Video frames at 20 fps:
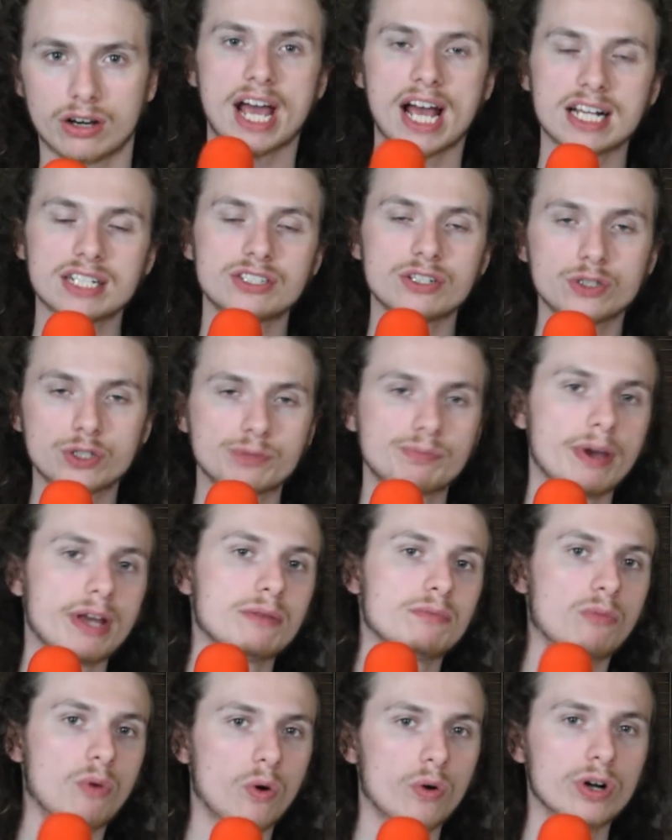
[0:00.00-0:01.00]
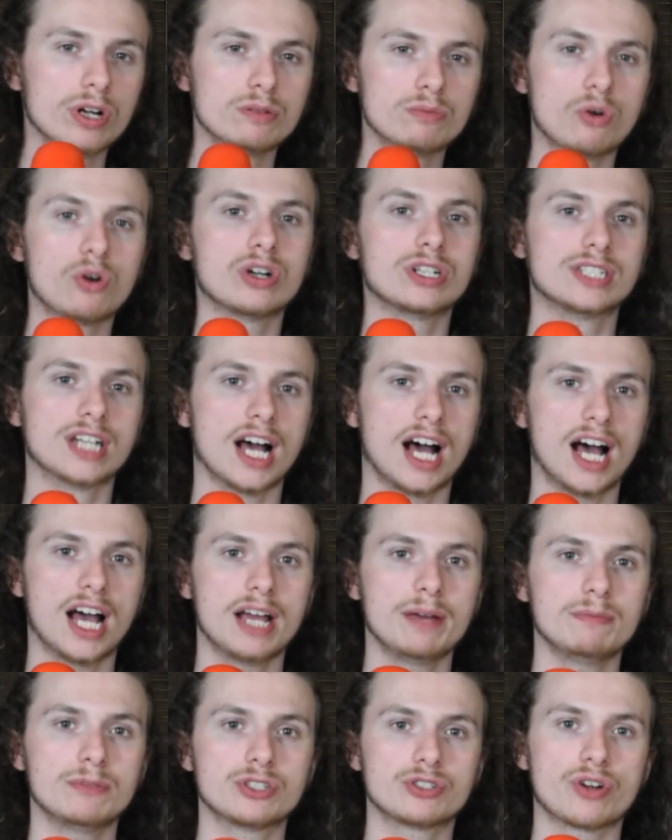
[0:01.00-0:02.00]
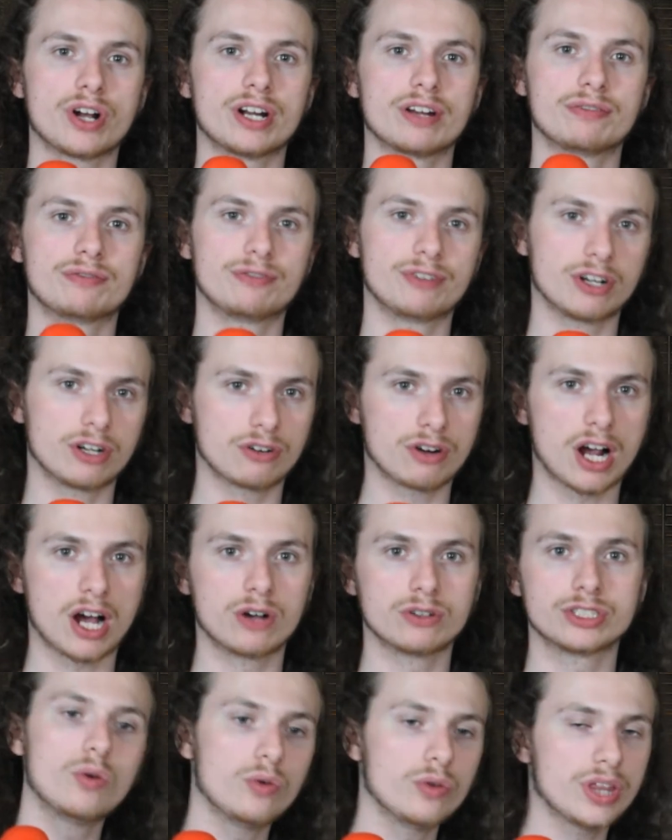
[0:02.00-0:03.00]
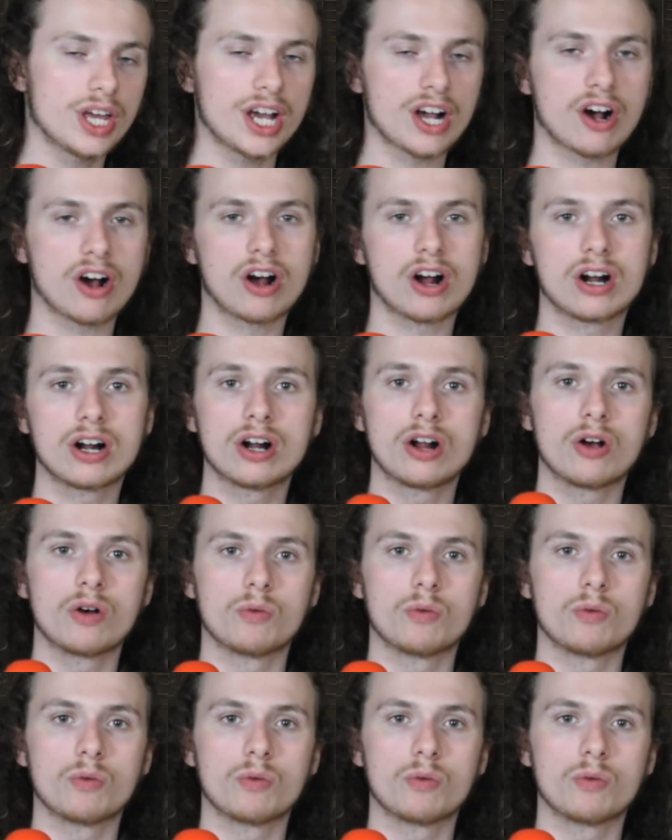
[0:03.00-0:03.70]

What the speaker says: As you spend more and more time trying to figure out who they are,